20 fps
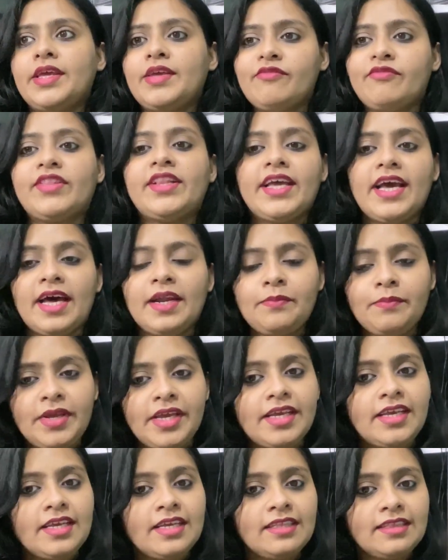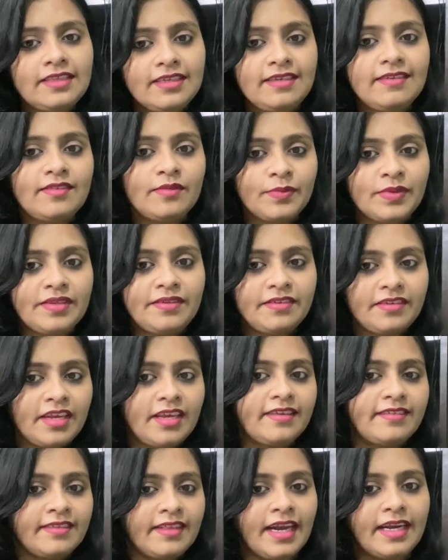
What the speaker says: if they are making these mistakes